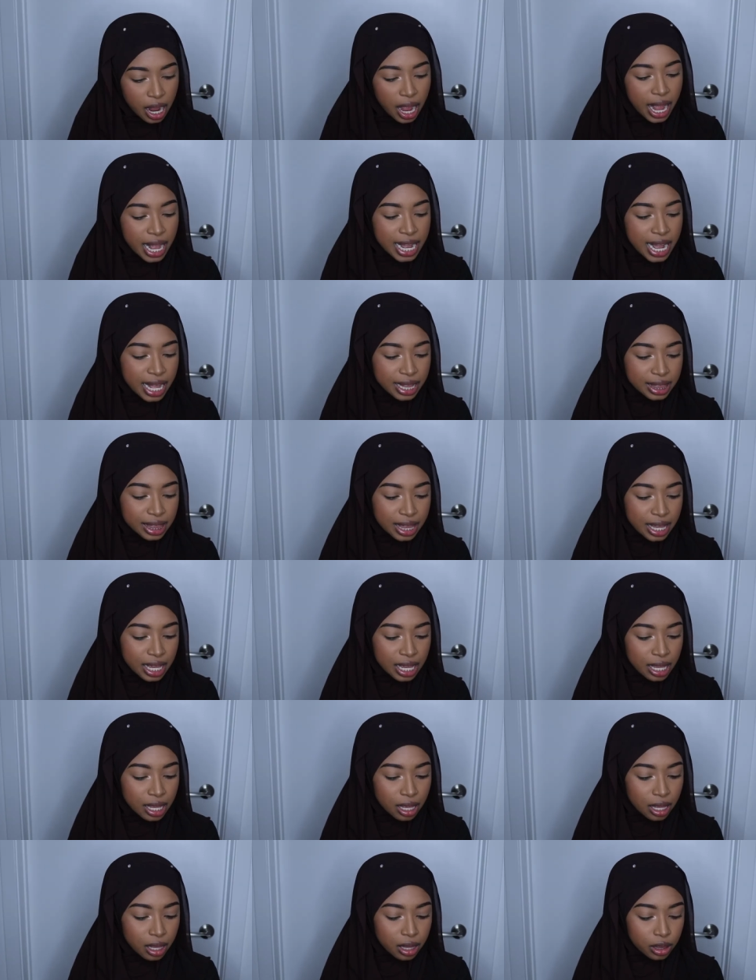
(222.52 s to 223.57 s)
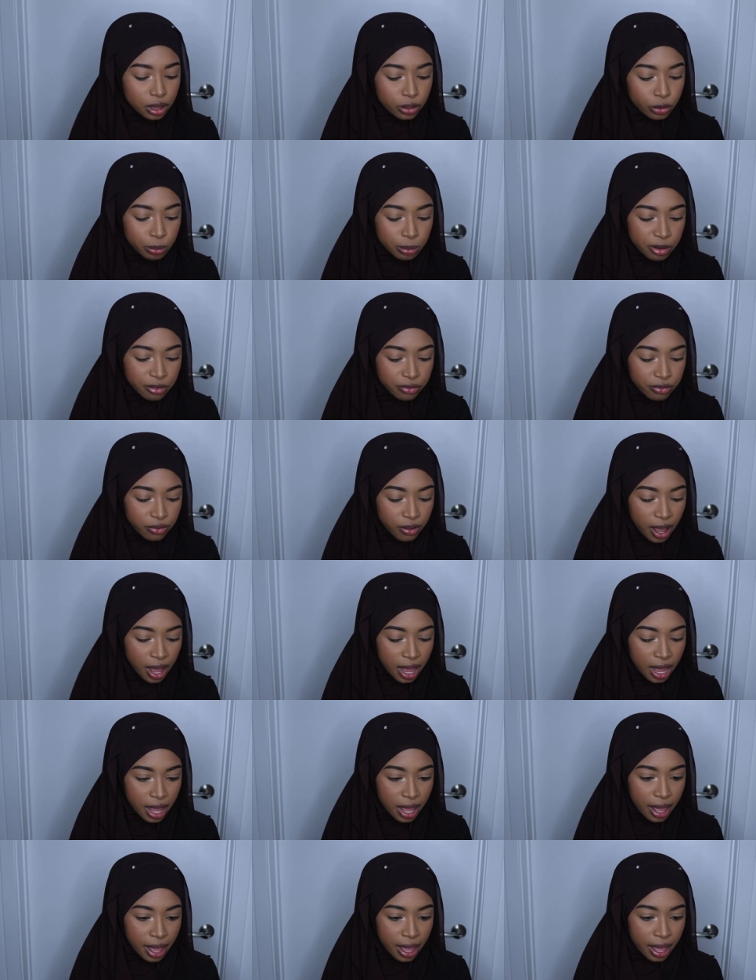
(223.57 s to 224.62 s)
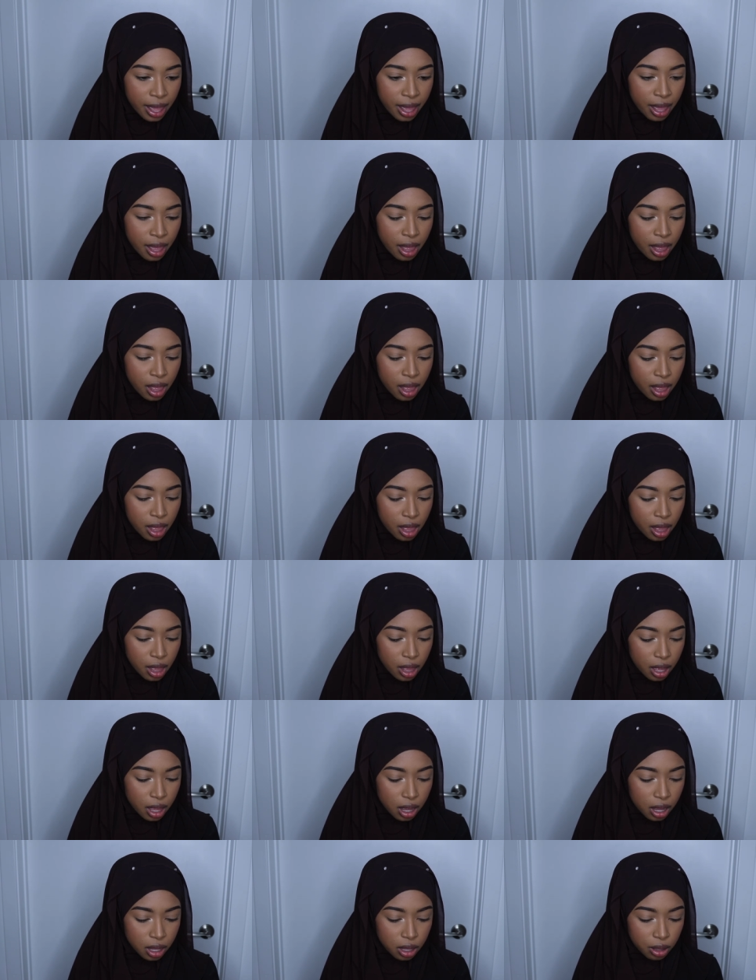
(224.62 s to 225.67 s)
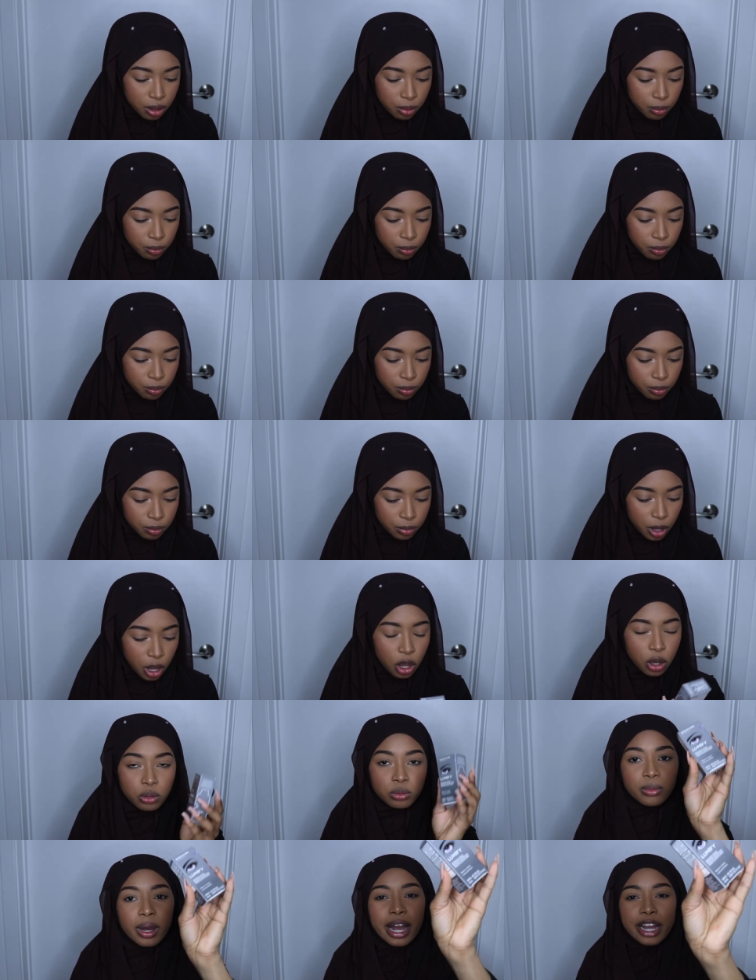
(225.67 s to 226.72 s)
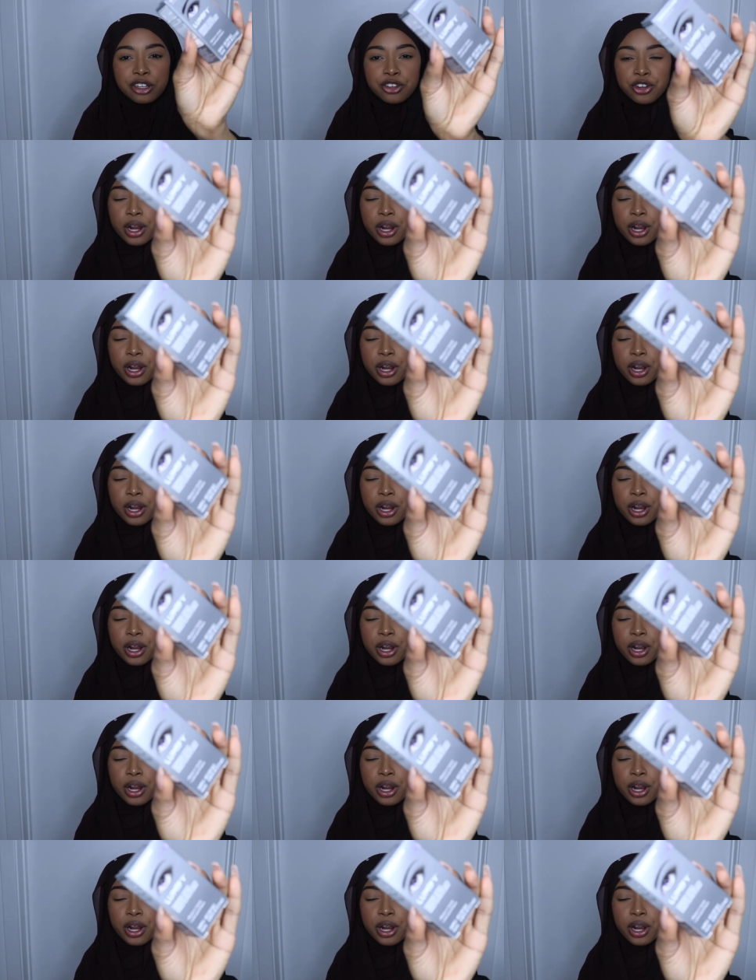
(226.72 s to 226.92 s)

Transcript: I got the Lumify, um, oh, eye